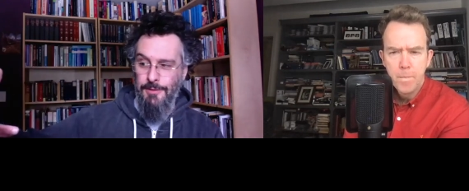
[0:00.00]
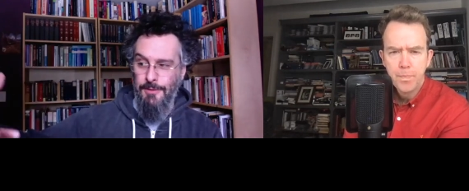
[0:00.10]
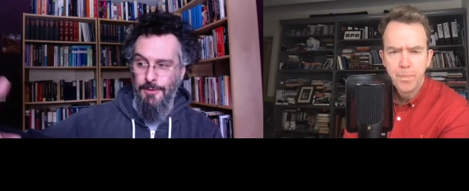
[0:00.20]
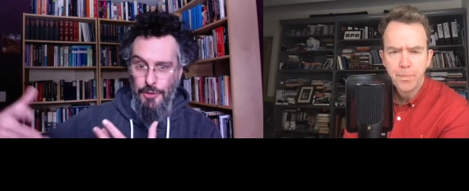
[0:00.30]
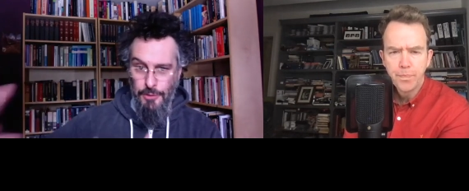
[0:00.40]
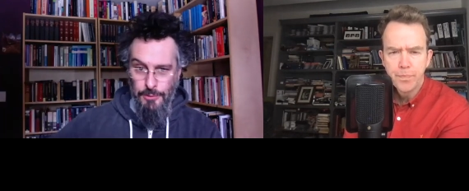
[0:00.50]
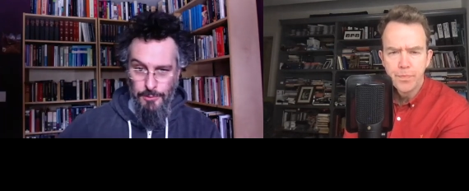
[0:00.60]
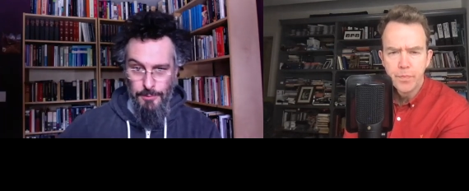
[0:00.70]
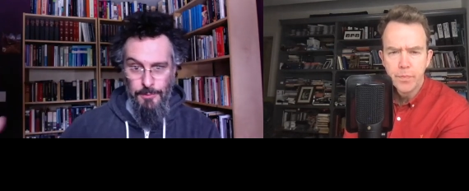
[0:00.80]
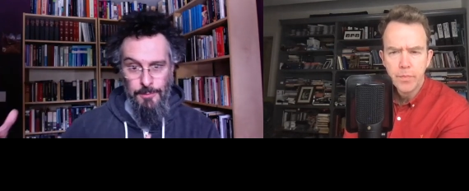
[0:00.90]

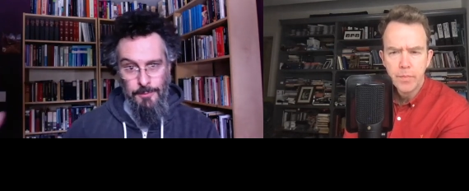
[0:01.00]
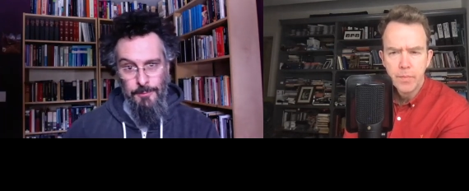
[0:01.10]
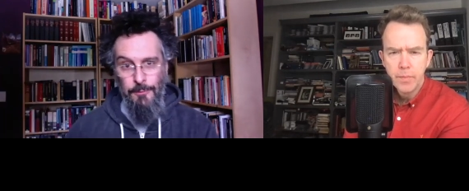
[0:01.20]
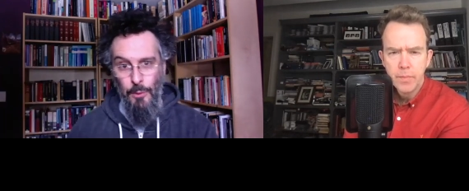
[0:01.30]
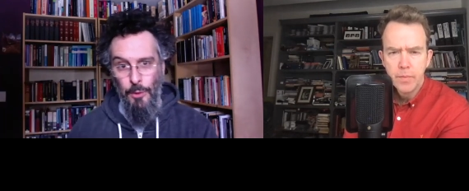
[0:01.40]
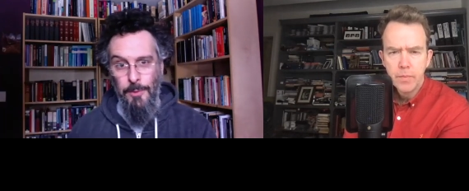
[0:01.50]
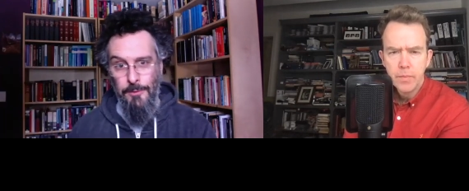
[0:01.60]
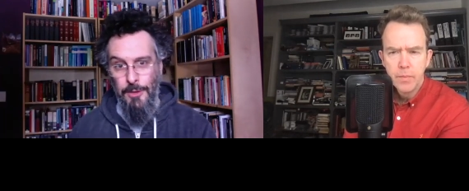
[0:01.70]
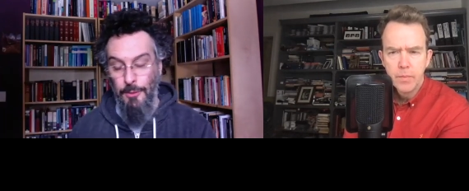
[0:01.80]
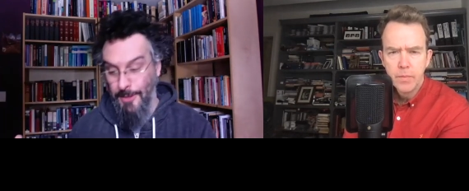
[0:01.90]
Speaker 1: new form of
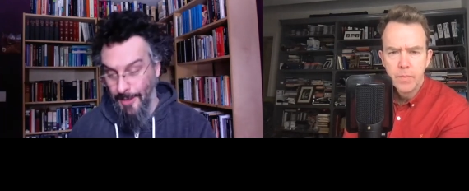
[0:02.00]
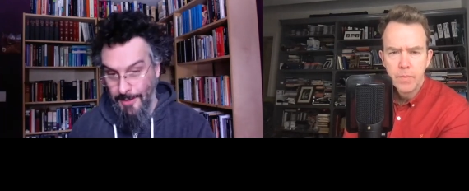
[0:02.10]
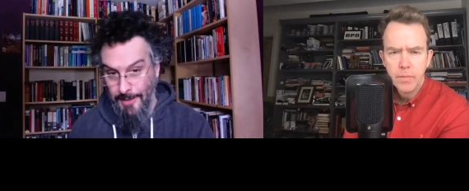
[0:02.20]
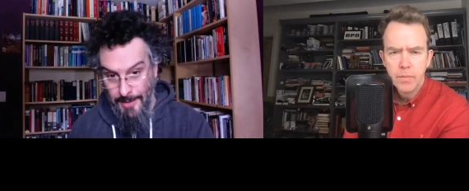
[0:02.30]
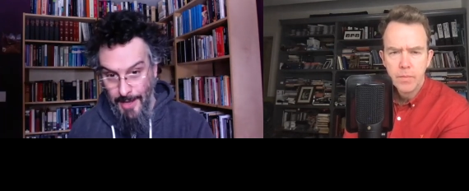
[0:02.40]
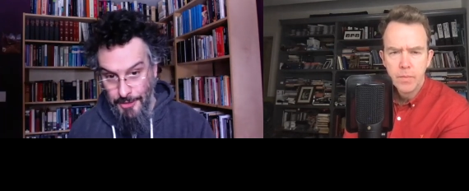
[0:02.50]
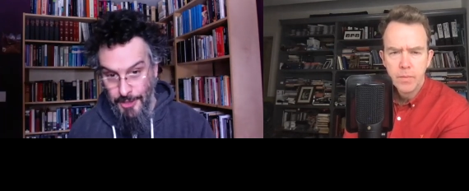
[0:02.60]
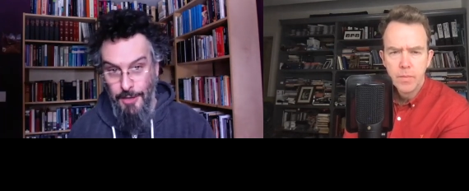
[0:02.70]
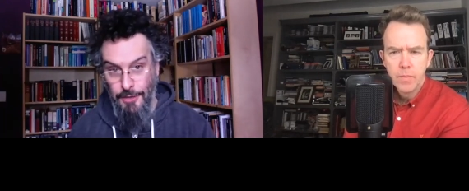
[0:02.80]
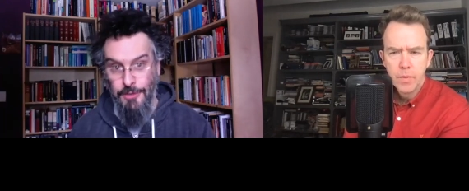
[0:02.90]
human and
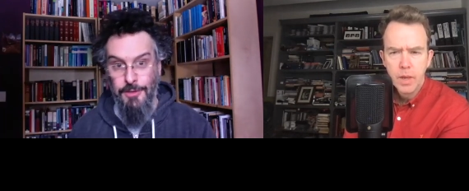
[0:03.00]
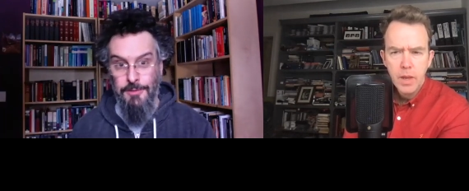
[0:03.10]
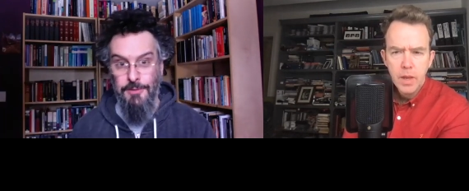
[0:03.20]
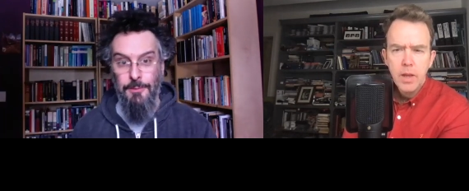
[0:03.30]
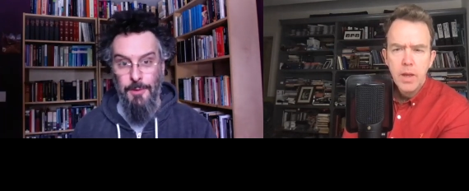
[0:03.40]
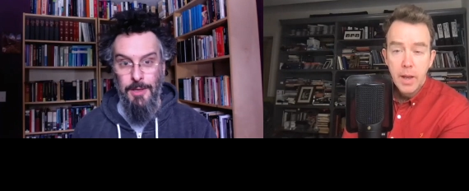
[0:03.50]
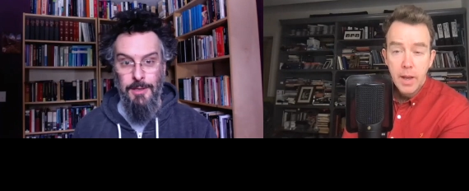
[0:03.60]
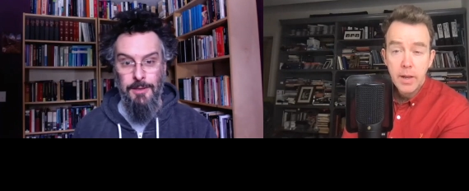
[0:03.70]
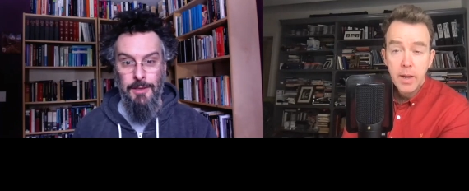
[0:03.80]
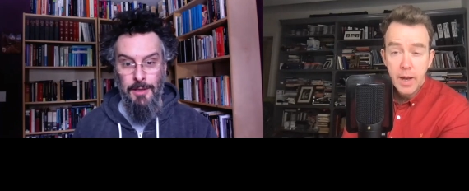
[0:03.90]
education is the way
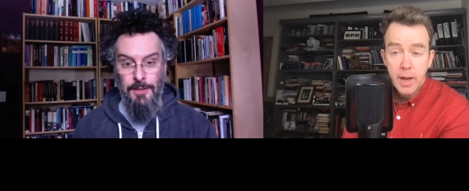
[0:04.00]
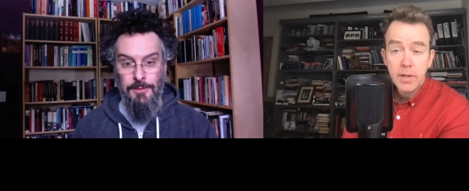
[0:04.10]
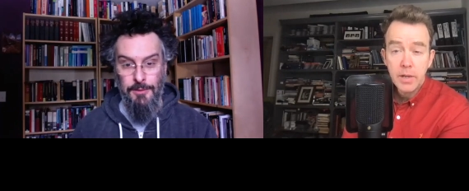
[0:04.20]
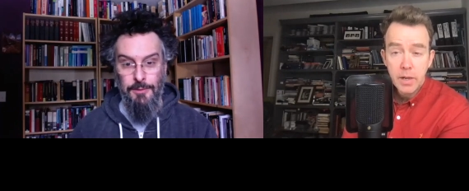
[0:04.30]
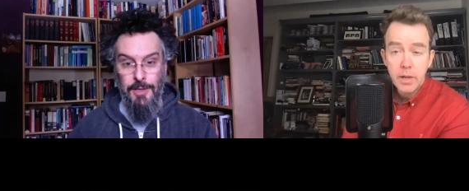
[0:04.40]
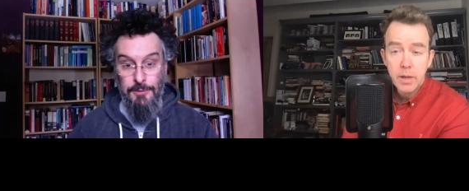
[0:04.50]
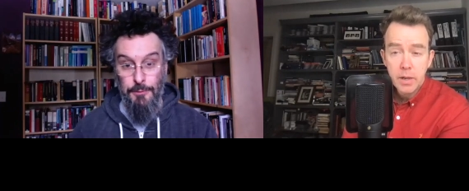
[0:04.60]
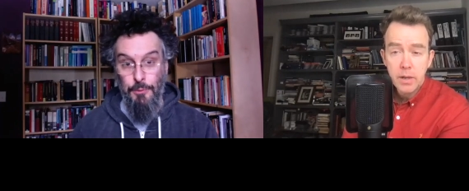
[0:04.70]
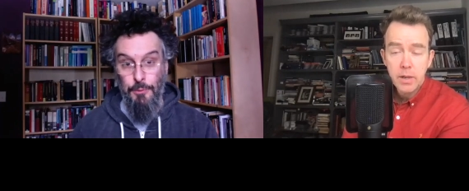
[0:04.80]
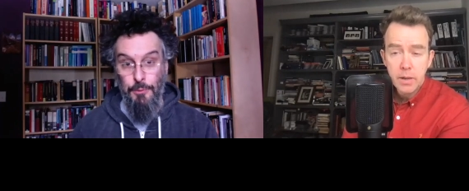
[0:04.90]
to do that
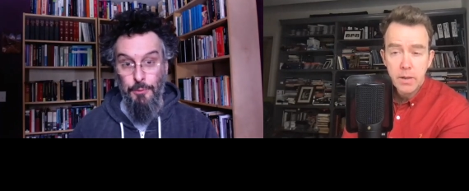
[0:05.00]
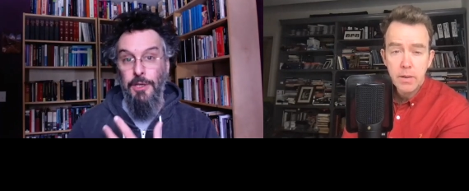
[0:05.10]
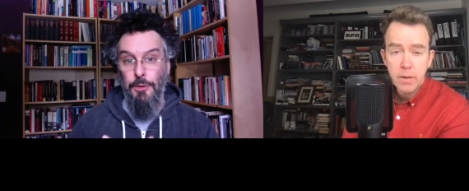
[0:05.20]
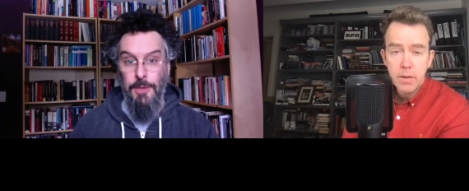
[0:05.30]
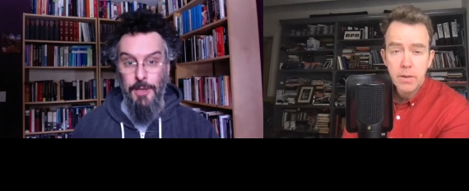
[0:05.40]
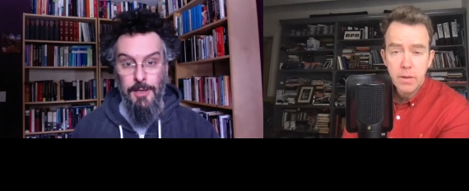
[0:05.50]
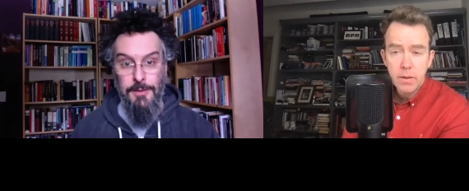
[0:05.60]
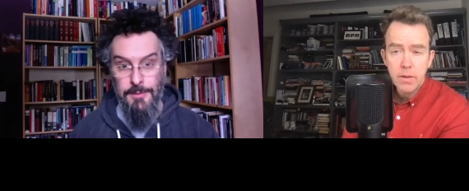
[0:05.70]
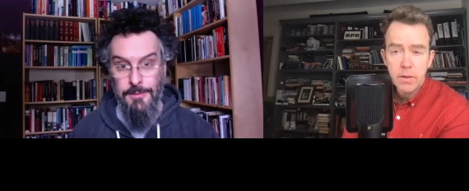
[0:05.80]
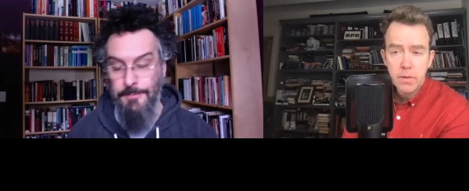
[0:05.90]
to
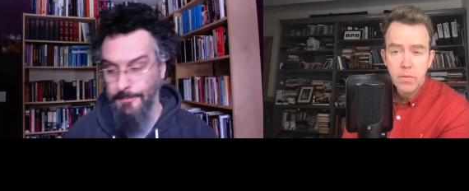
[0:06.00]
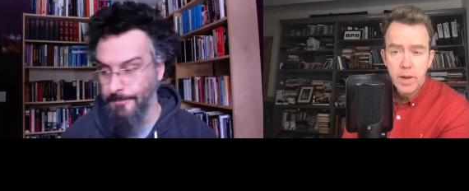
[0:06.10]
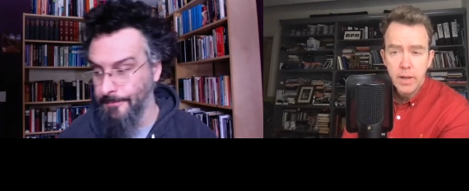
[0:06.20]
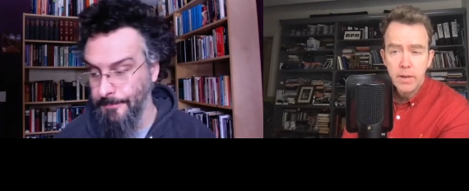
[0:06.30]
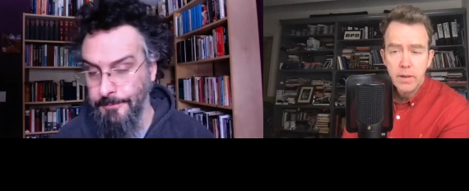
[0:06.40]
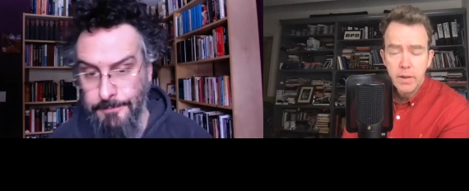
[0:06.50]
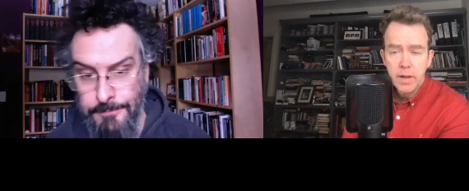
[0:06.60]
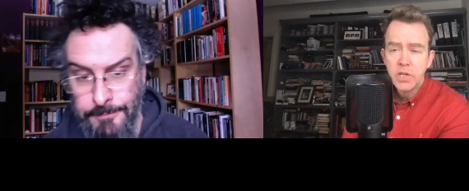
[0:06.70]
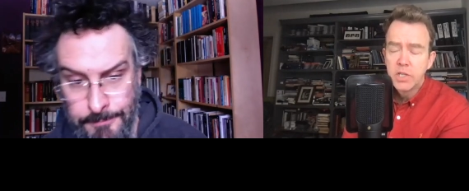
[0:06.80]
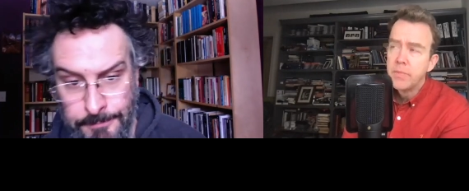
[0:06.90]
rehumanize
Speaker 2: right and
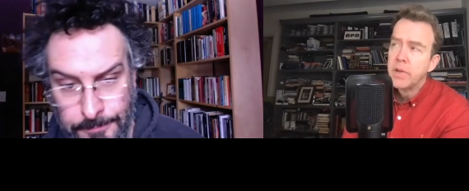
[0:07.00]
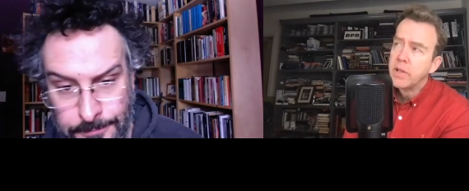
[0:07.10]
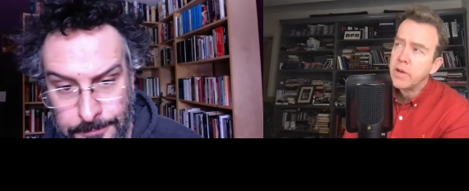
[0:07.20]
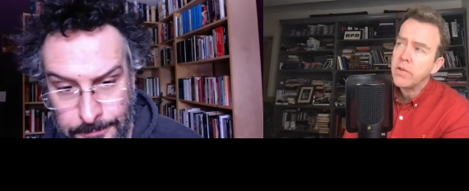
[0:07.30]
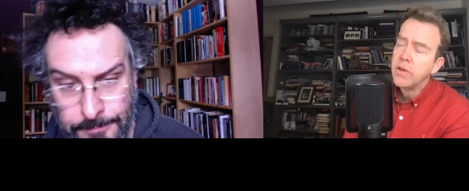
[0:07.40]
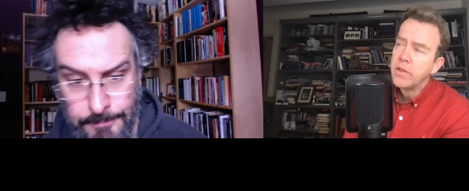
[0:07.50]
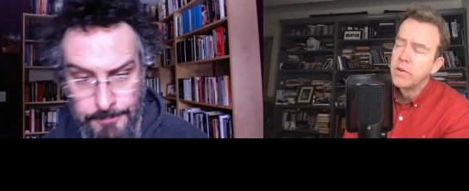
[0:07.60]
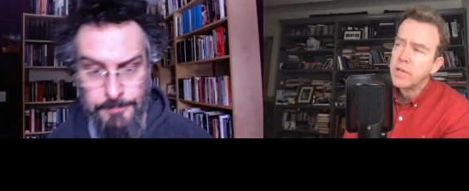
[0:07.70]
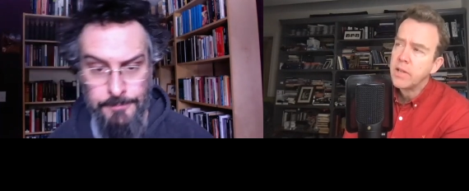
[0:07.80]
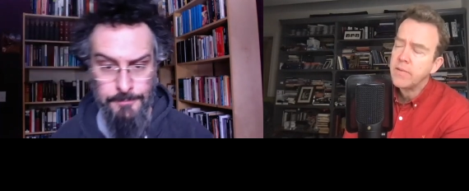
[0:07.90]
just to be clear the, there's
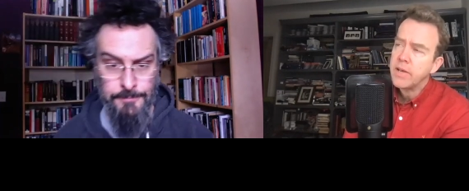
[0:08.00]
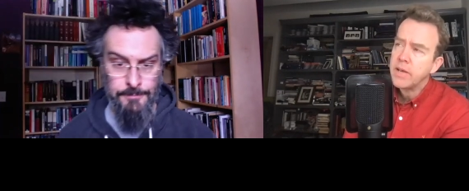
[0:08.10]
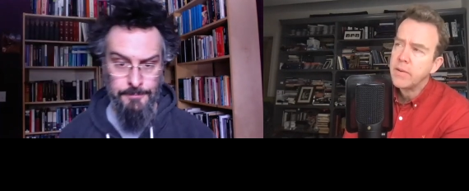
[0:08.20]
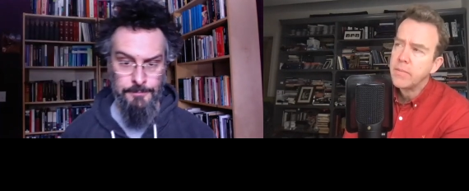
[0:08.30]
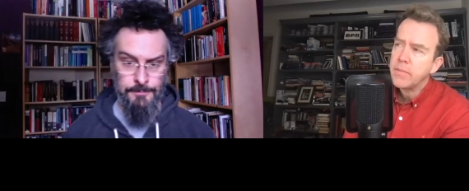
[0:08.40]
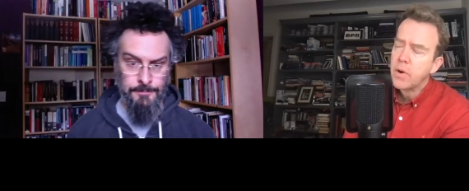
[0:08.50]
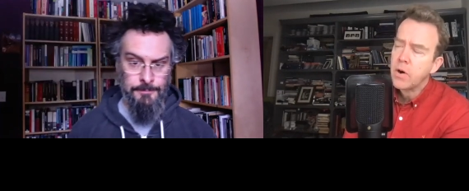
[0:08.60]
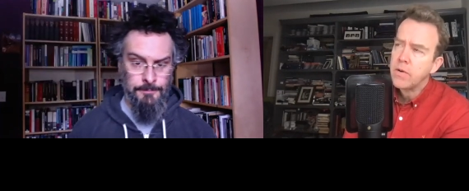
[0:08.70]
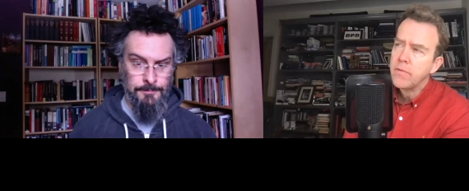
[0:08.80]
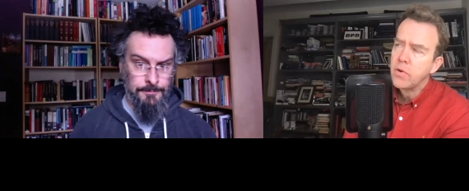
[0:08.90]
a lovely
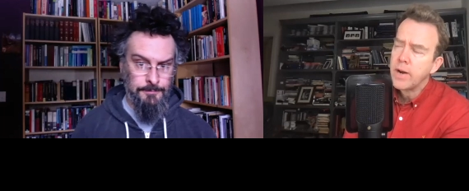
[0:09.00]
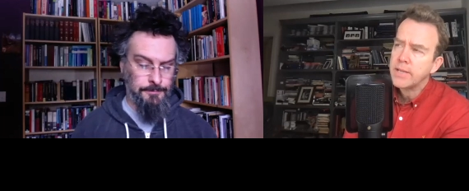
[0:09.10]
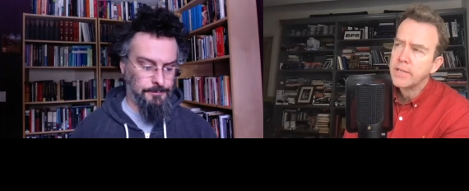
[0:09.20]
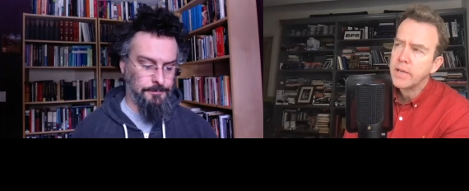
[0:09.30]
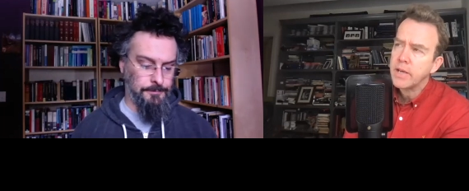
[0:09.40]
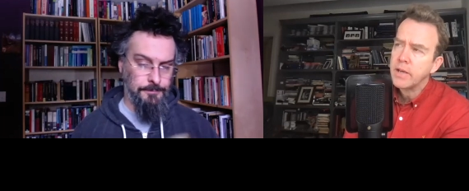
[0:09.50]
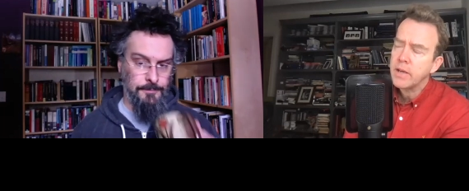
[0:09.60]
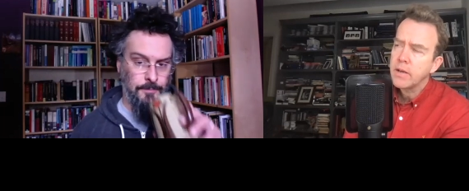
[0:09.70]
part of your essay